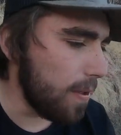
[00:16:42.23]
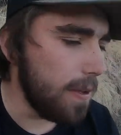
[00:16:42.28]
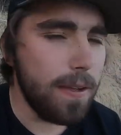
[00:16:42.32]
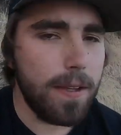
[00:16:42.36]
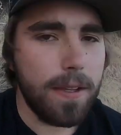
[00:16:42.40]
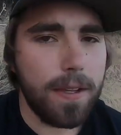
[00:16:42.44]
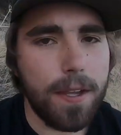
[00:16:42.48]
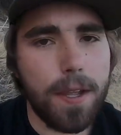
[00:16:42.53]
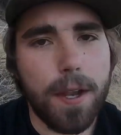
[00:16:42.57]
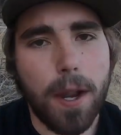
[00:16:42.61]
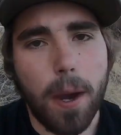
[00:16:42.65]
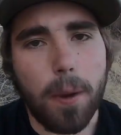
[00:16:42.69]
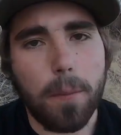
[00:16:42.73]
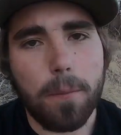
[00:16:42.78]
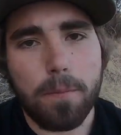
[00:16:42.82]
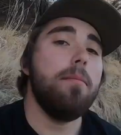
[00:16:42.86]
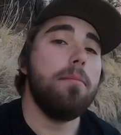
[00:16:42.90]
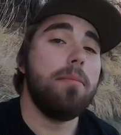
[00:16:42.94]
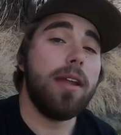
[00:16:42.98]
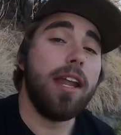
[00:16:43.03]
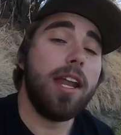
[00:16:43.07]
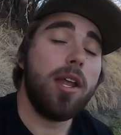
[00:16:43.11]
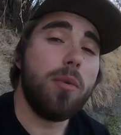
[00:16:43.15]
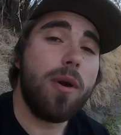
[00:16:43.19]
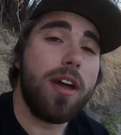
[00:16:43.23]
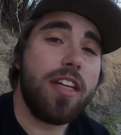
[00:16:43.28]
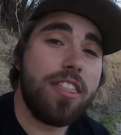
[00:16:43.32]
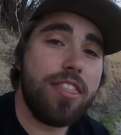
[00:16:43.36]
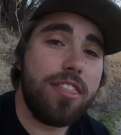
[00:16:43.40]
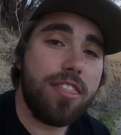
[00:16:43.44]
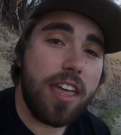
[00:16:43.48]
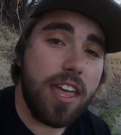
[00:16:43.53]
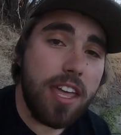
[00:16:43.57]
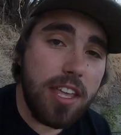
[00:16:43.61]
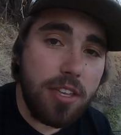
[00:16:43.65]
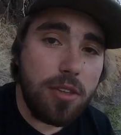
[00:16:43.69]
you know. But anyway,
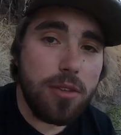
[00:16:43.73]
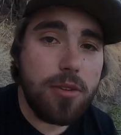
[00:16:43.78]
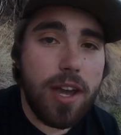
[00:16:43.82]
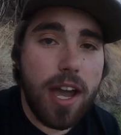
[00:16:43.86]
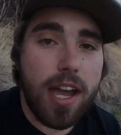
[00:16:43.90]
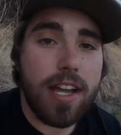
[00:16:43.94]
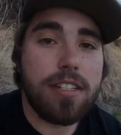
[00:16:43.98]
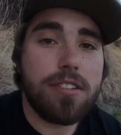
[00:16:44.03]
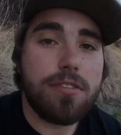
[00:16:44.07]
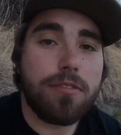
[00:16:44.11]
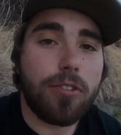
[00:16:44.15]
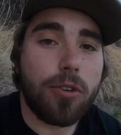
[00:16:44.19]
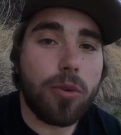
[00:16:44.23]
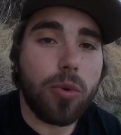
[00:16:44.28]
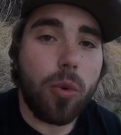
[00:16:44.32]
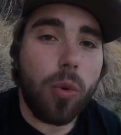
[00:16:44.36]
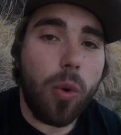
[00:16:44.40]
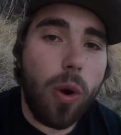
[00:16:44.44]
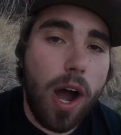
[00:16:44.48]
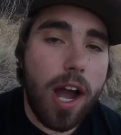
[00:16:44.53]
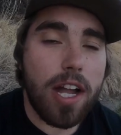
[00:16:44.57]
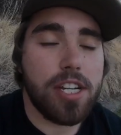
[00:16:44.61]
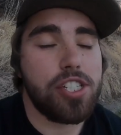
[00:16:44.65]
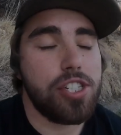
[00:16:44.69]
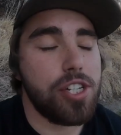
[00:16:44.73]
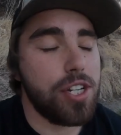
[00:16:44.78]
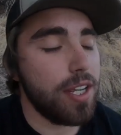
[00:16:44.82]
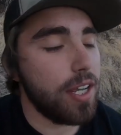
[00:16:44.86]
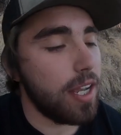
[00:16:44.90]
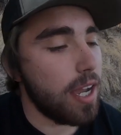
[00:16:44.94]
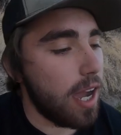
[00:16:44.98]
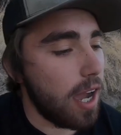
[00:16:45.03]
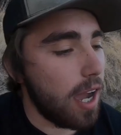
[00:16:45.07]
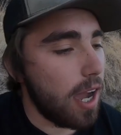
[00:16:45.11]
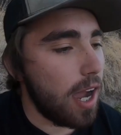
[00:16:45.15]
thank you guys for watching.